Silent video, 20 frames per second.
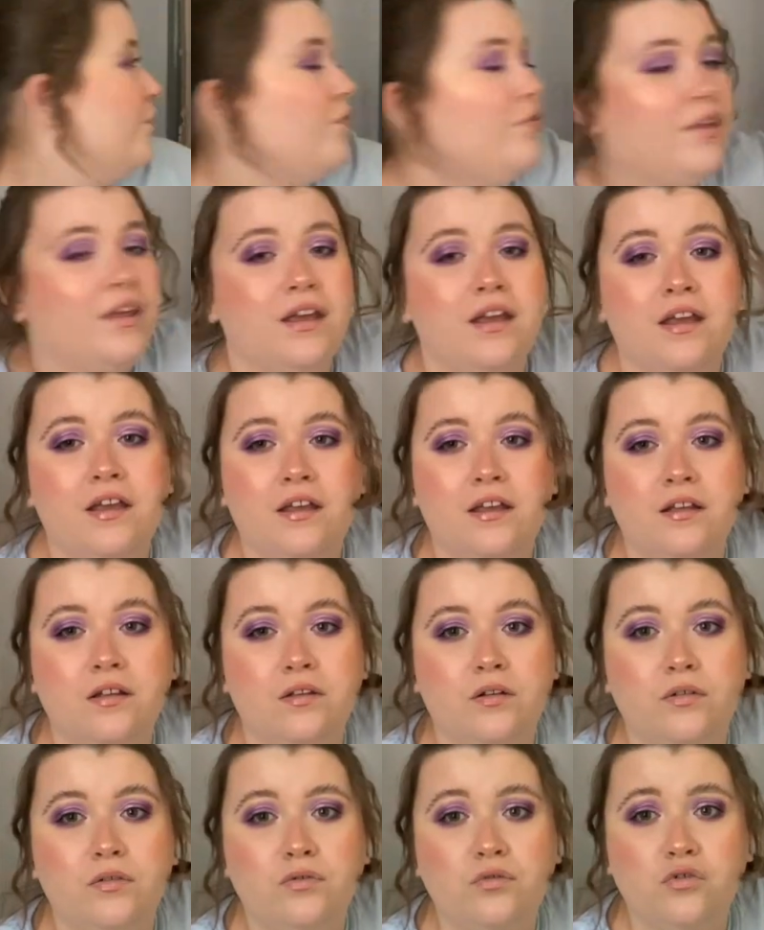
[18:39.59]
the
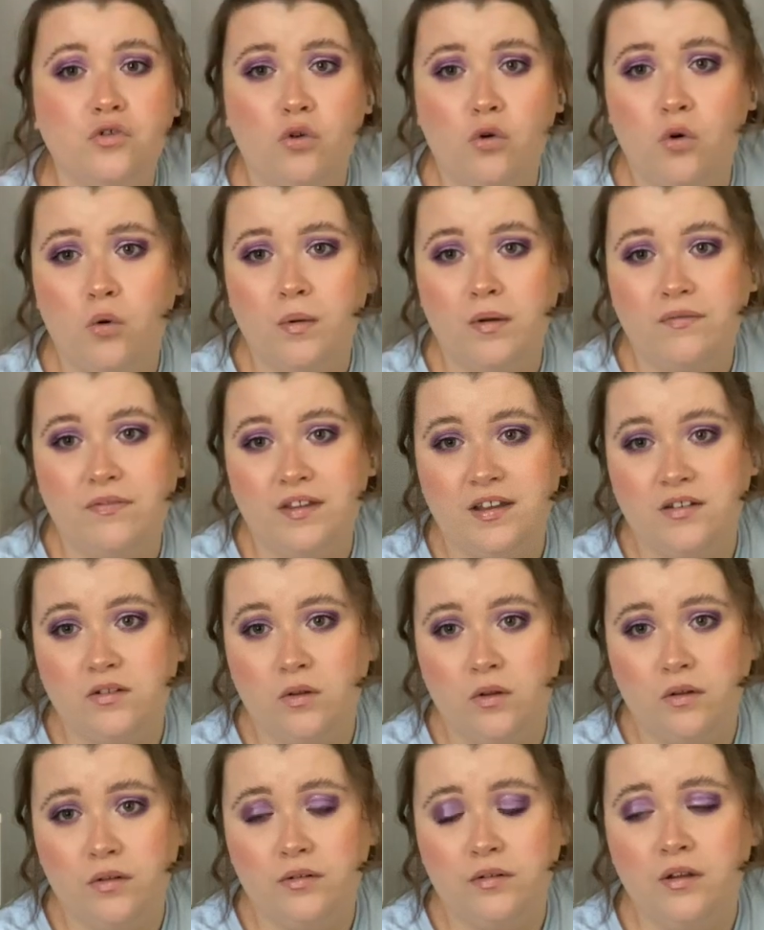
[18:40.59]
door with this
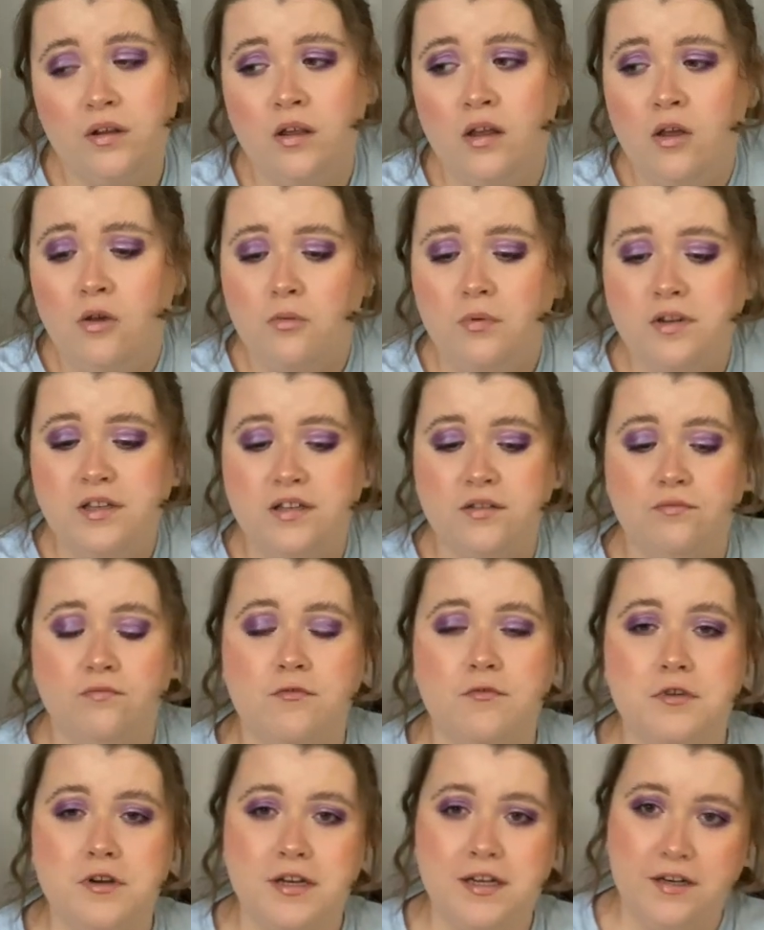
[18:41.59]
on, which is
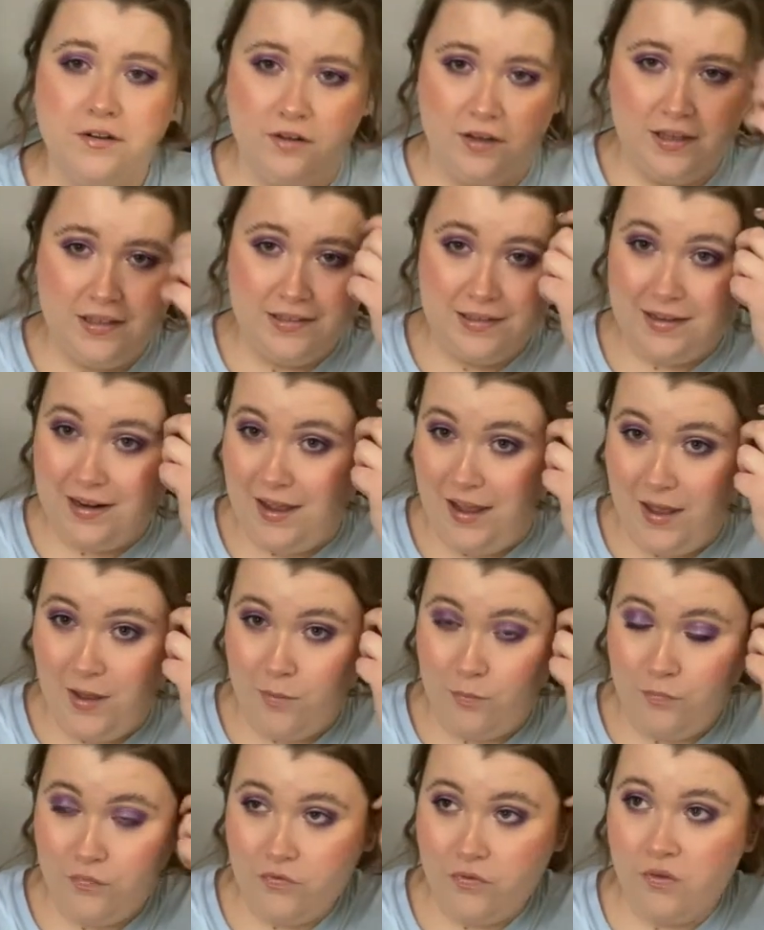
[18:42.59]
really nice and
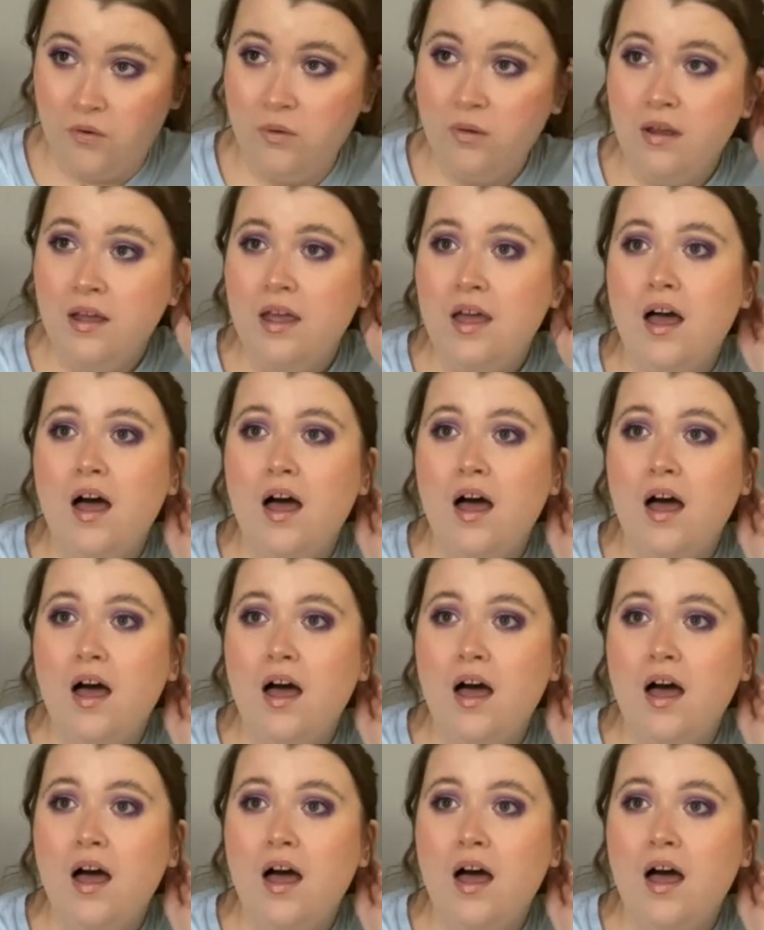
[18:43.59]
helpful.